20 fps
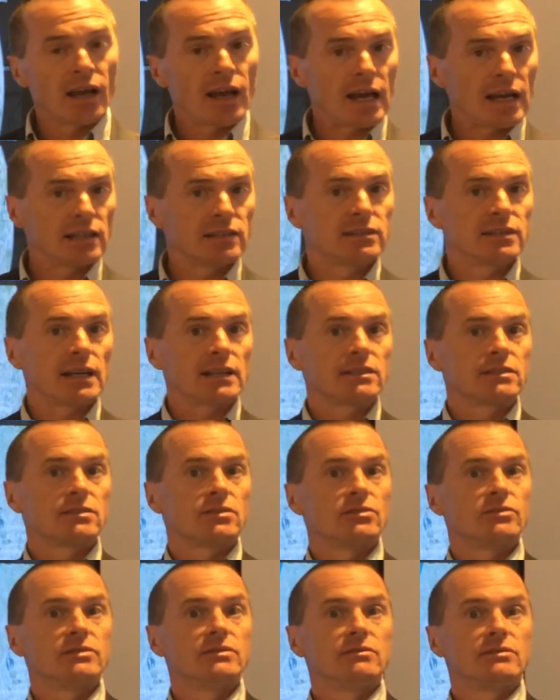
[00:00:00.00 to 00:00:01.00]
and
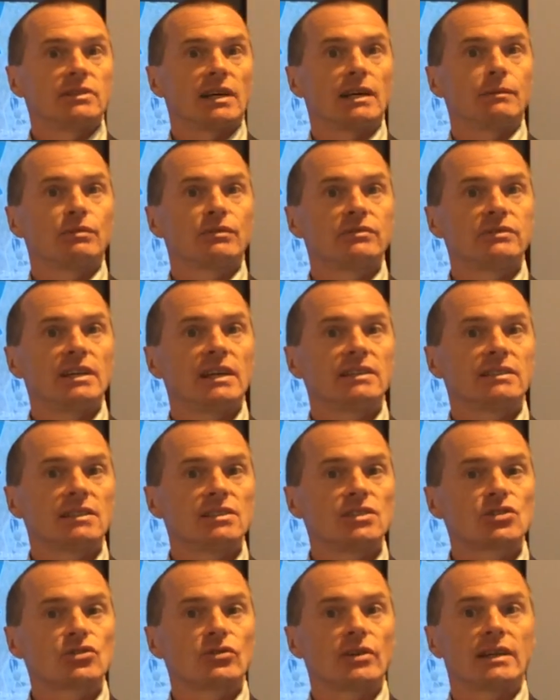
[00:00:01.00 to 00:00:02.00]
that type of data
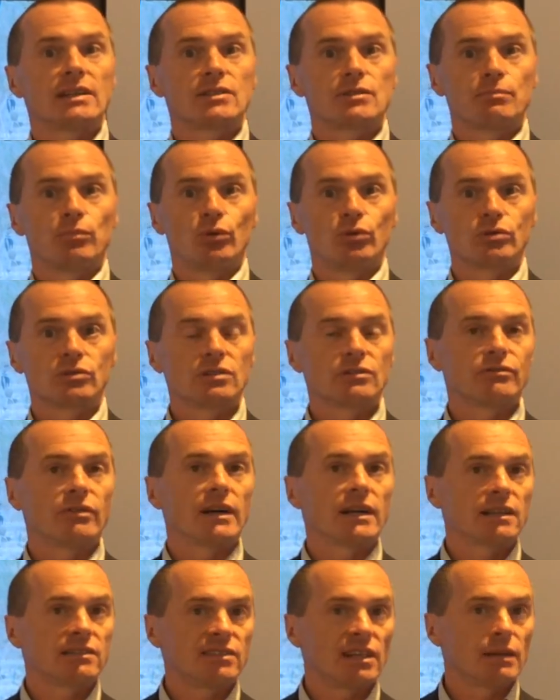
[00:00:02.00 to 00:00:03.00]
is transported
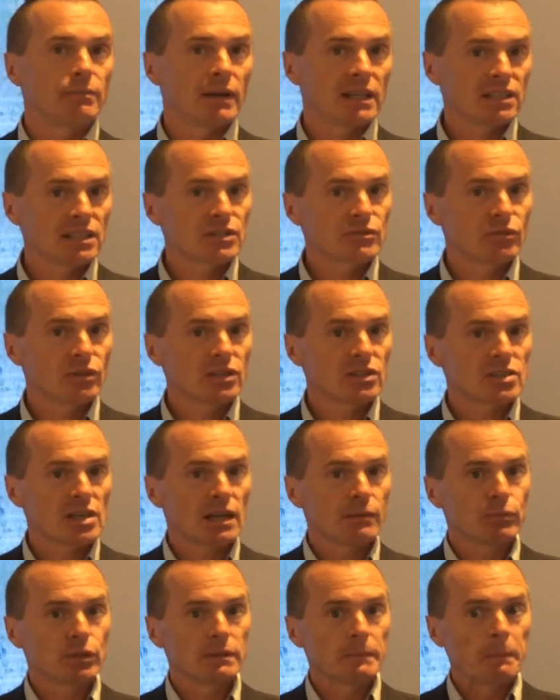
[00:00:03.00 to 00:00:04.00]
via telematics, for
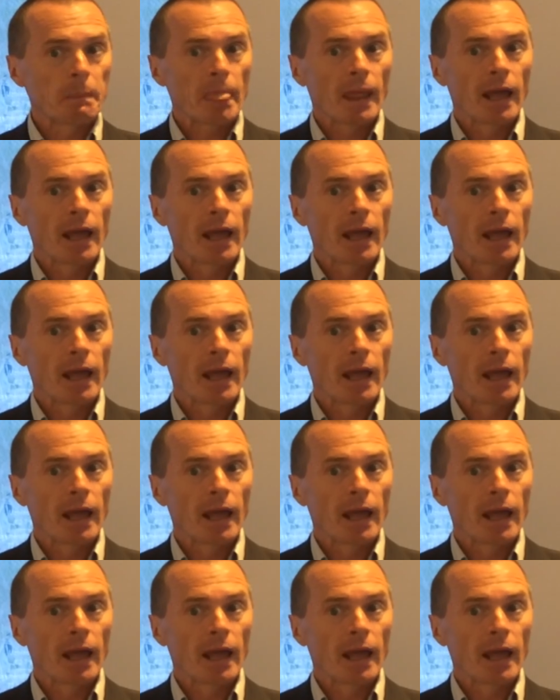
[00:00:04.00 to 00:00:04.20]
example.